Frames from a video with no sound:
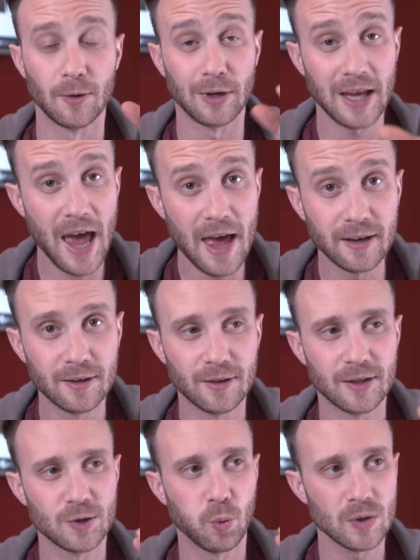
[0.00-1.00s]
Now again,
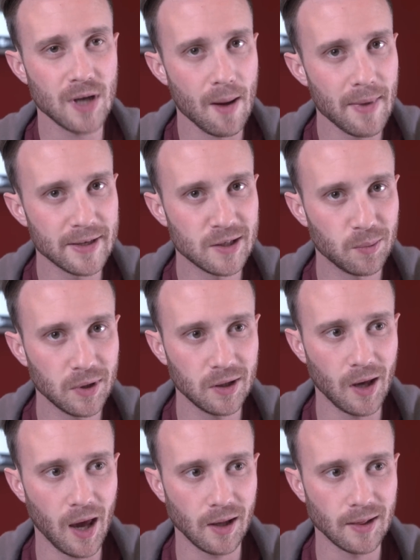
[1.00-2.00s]
this was not meant to
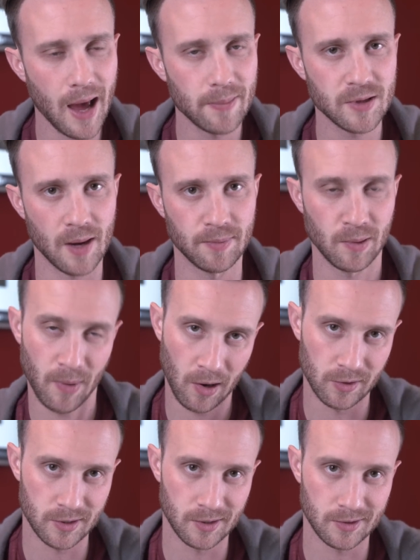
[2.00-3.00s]
be a laptop
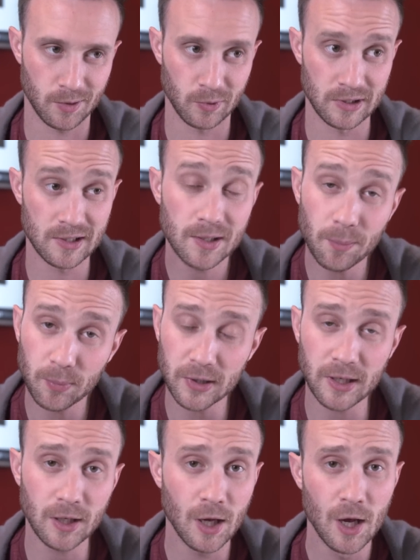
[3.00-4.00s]
comparison. It was
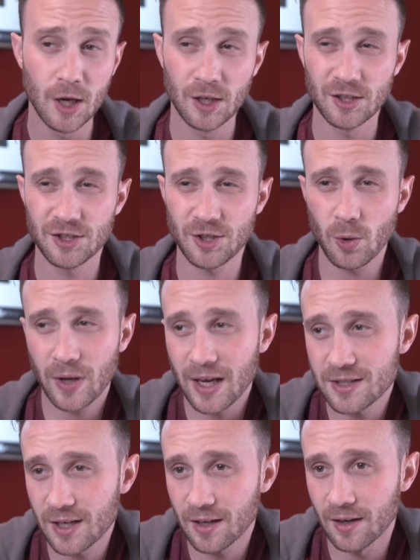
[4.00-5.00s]
simply
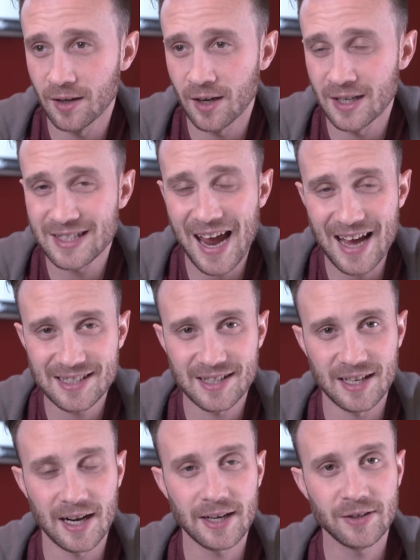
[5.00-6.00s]
showcasing a
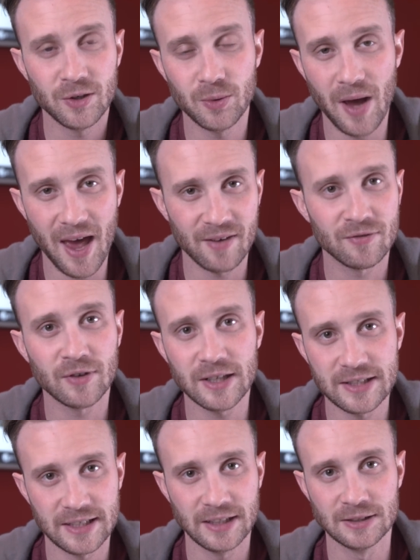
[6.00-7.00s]
task that I do
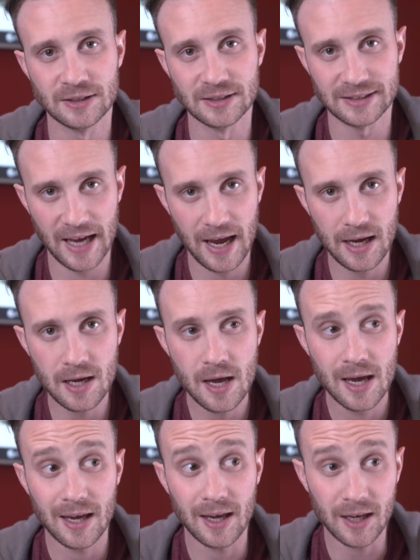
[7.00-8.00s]
every single day
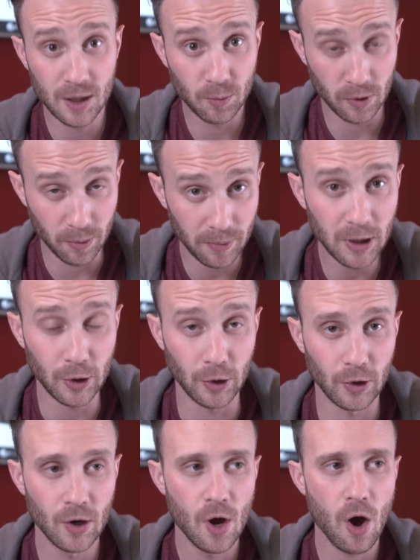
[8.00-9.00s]
in
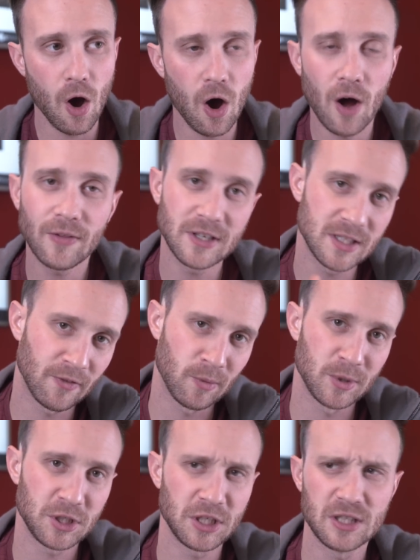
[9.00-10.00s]
Premiere on these
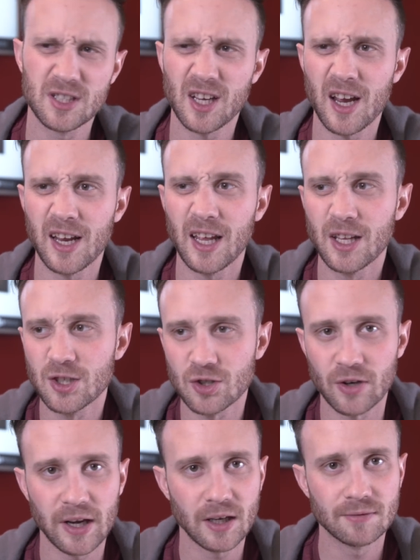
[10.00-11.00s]
different machines to kind of
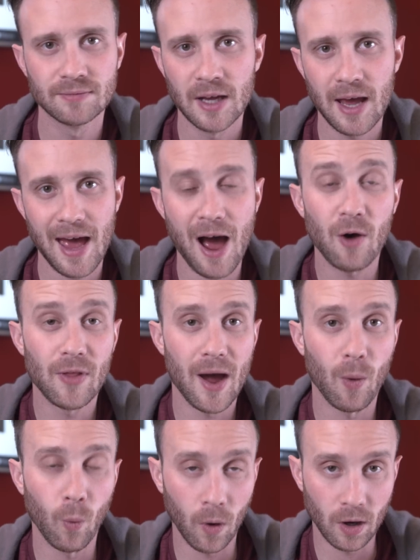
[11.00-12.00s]
illustrate how
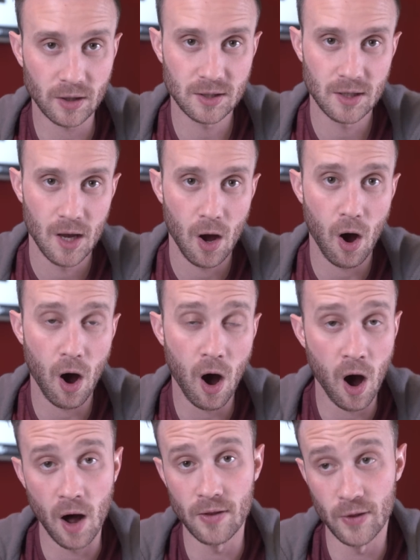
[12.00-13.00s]
that works
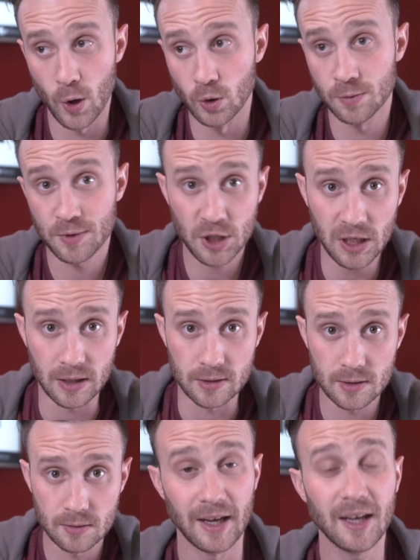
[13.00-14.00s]
on those
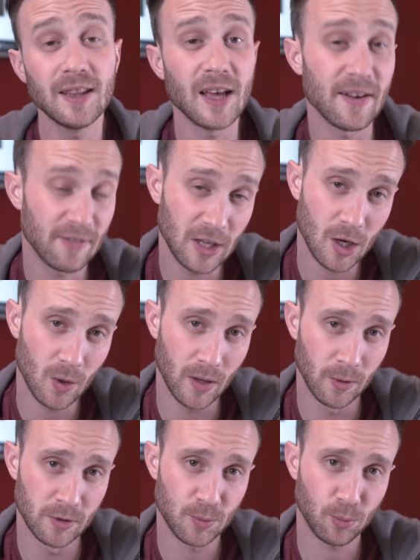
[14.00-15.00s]
machines. In that video,
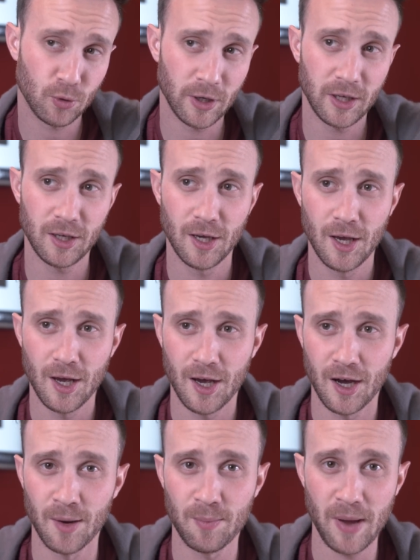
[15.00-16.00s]
it was pretty
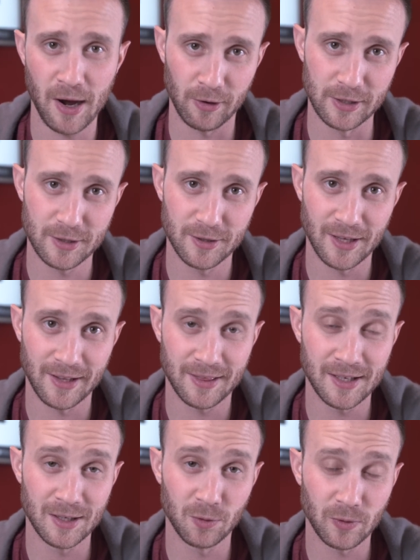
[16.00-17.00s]
apparent that
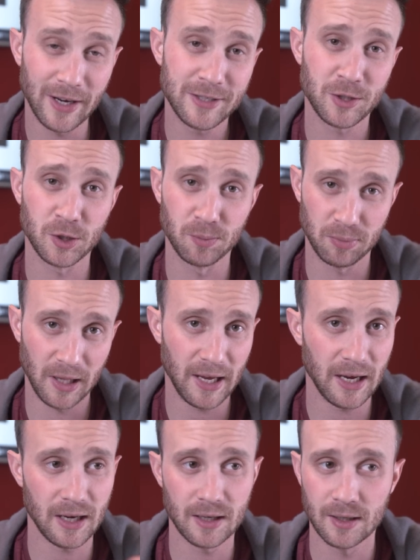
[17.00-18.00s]
the Razer
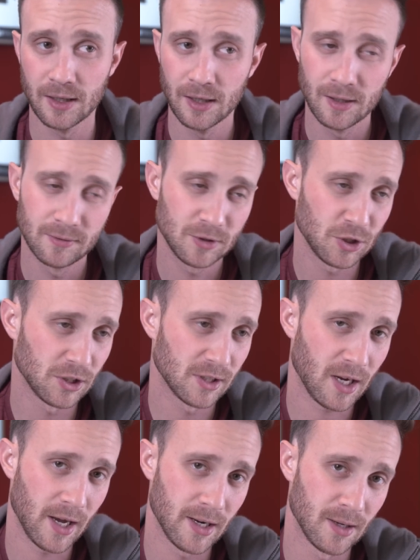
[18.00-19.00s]
Blade just
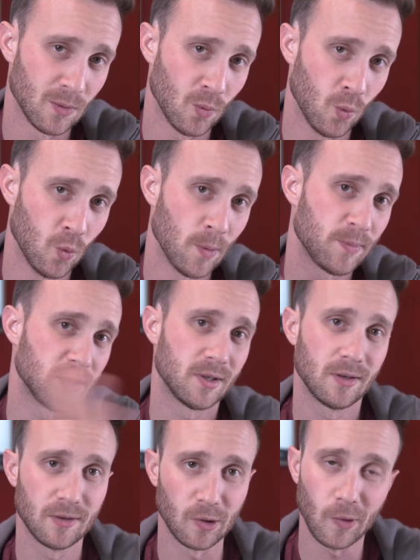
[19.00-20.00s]
kind of
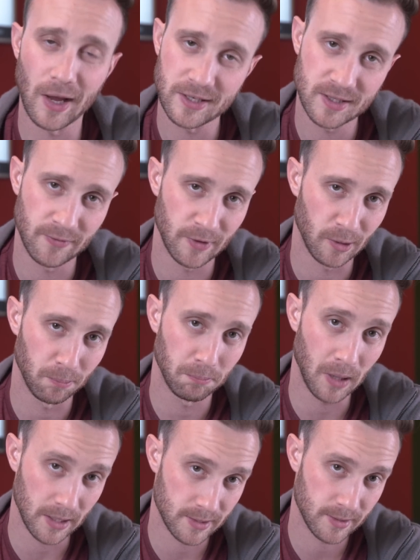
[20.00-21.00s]
whooped the rest of their
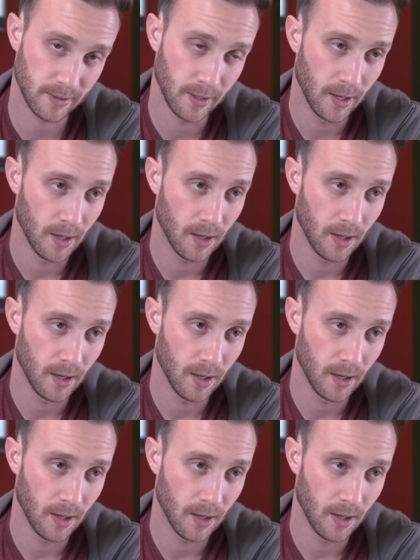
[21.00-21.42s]
butts.